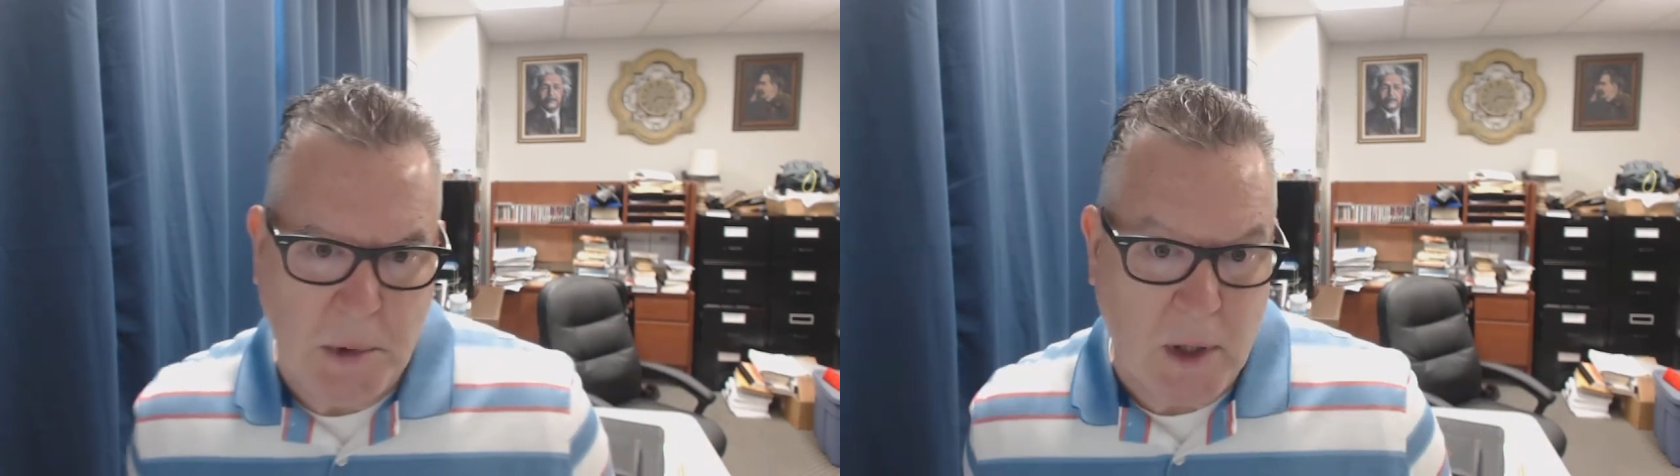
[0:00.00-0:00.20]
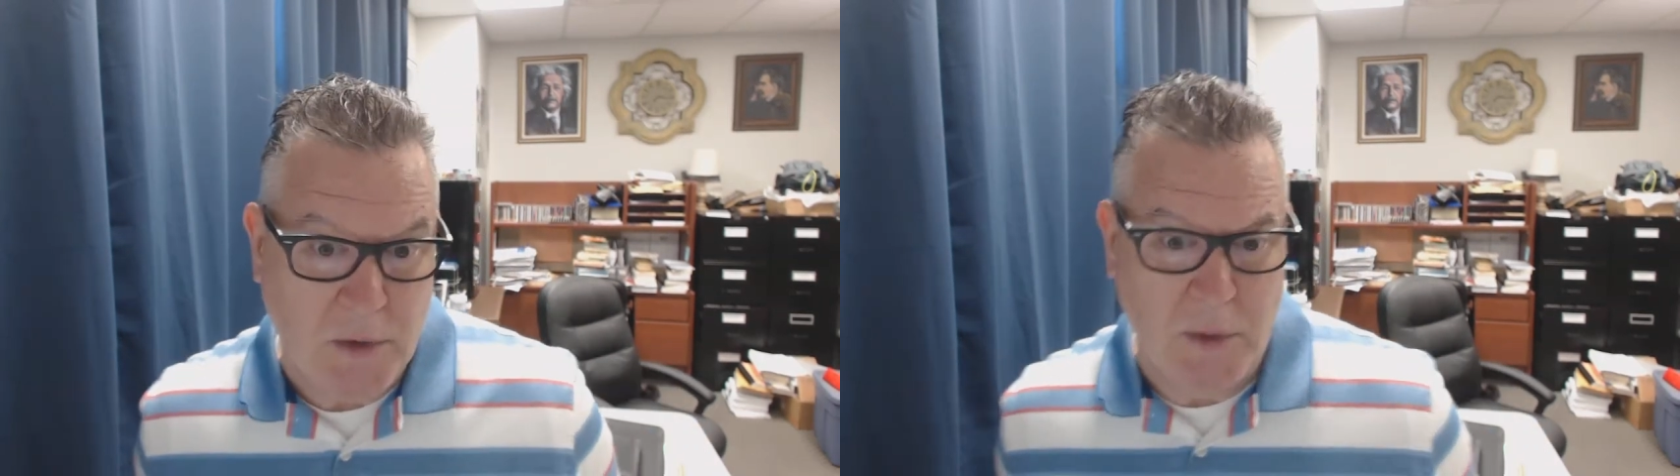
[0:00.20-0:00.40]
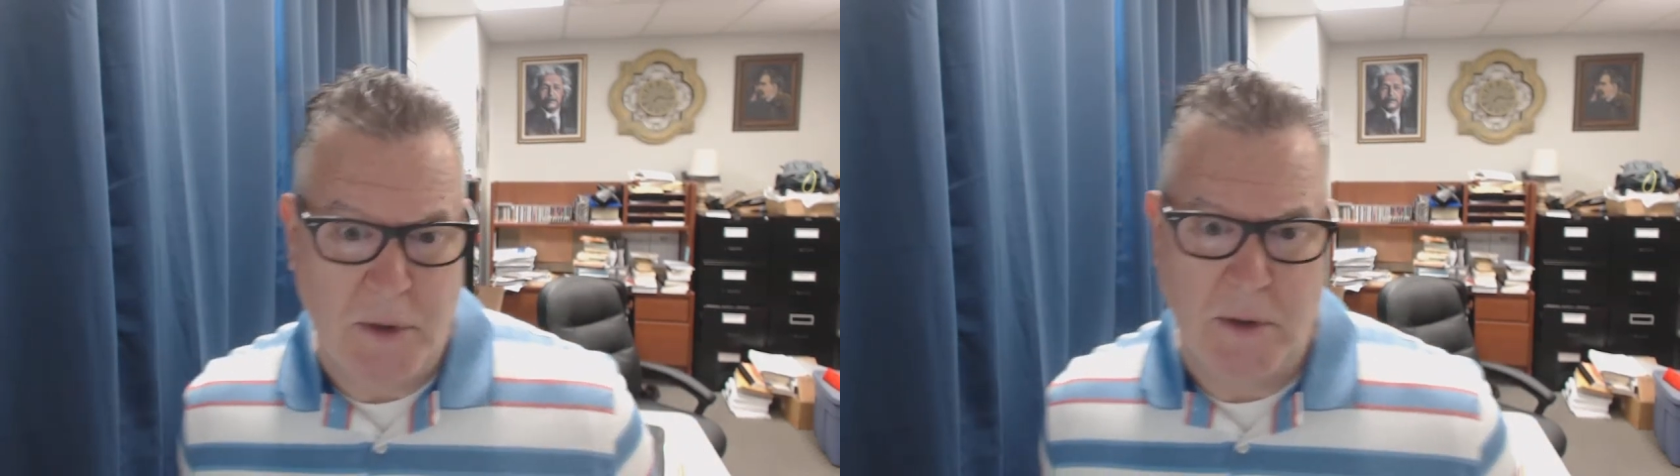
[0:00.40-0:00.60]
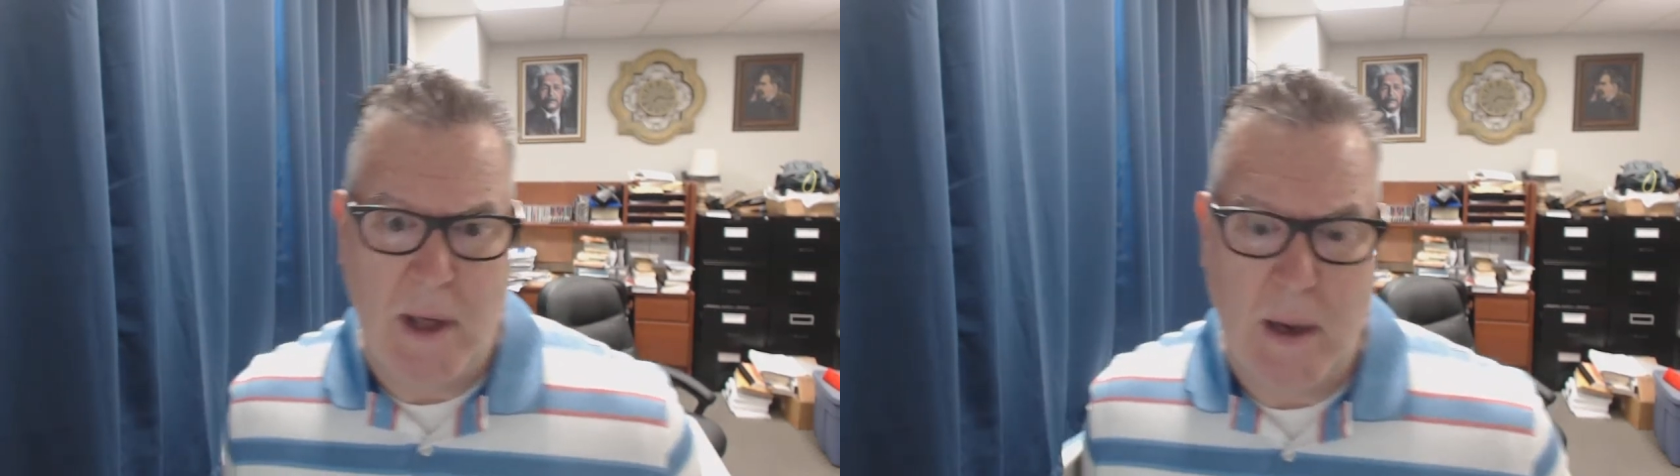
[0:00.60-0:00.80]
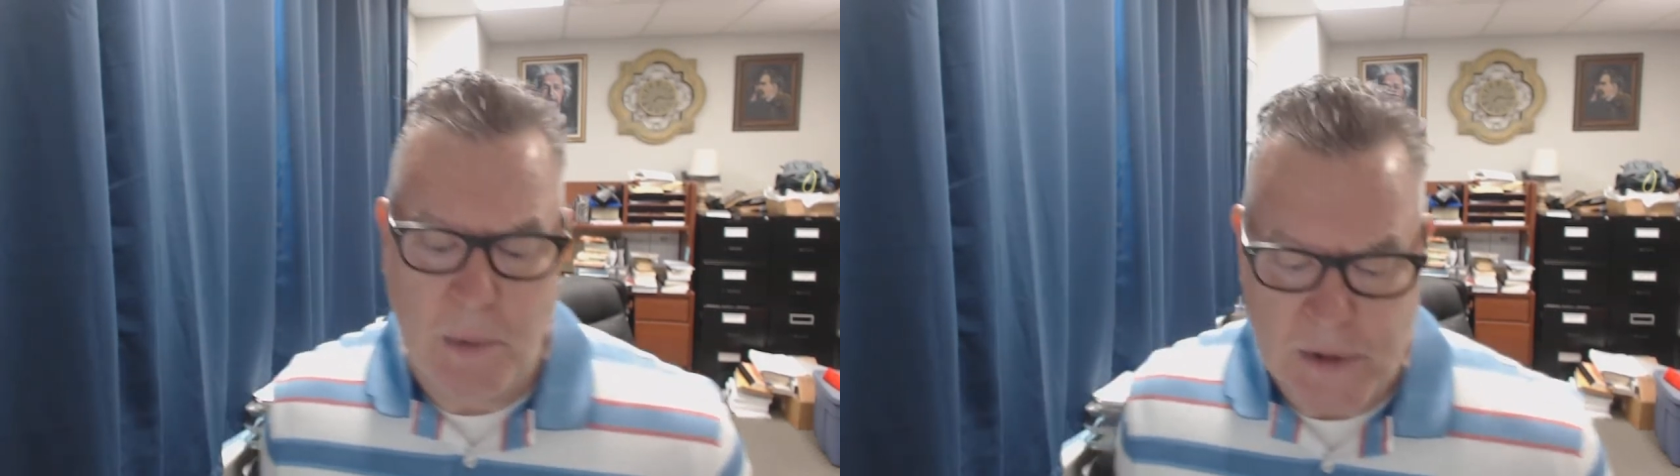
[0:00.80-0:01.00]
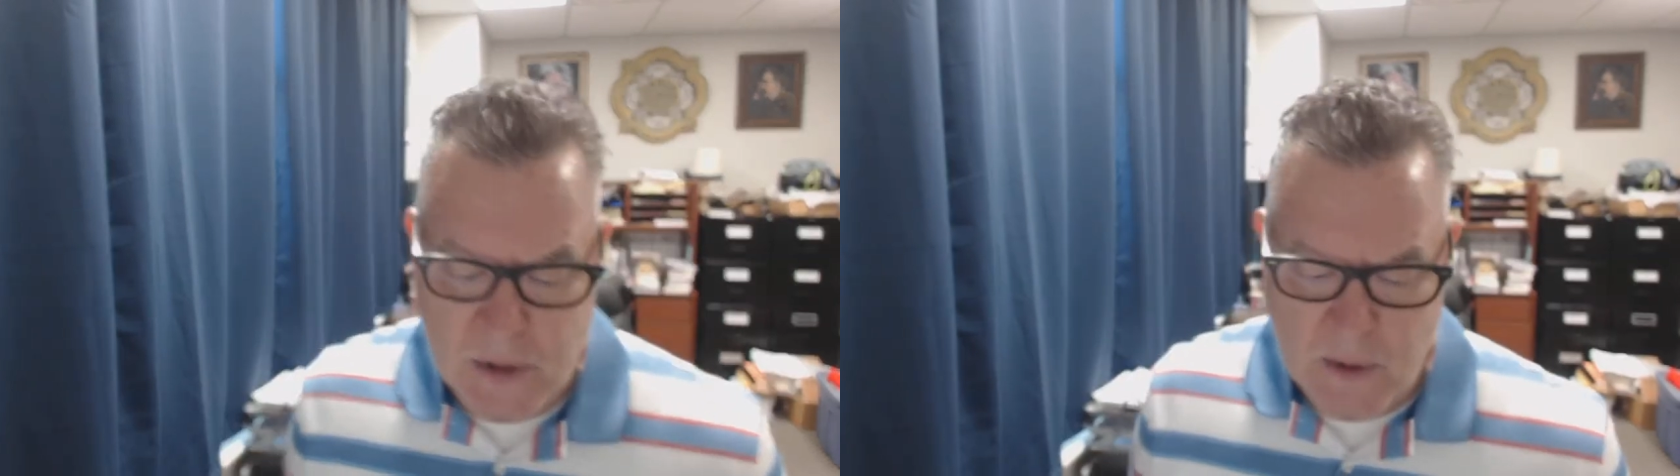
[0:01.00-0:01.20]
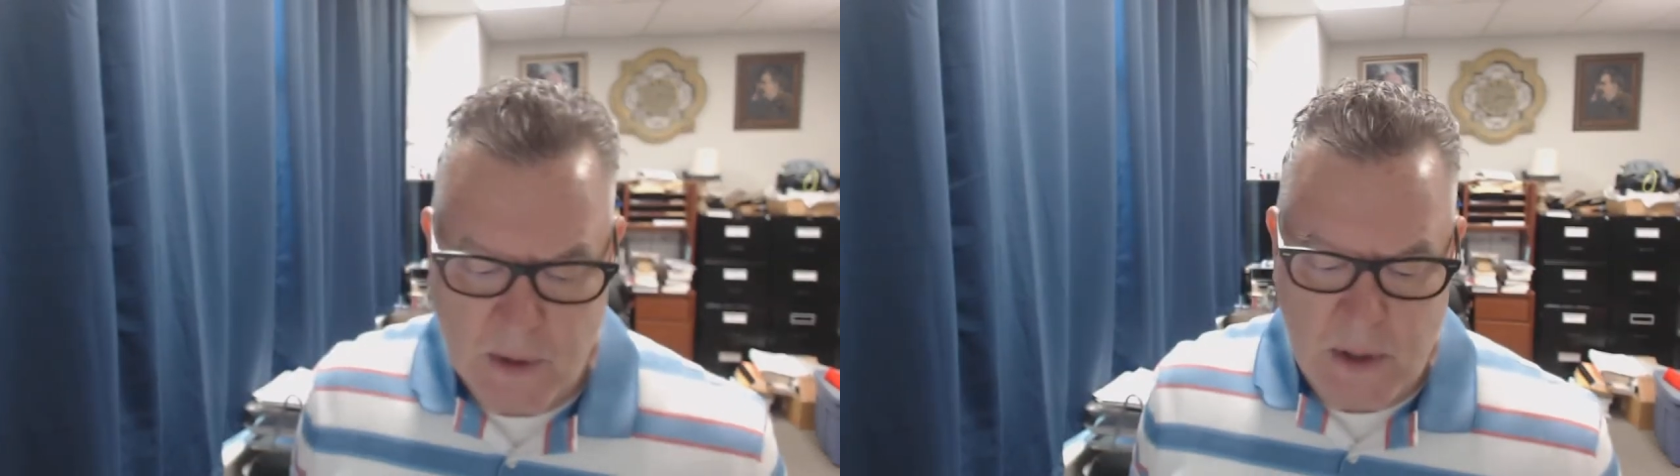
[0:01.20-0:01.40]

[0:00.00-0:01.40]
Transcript: because there's a lot of material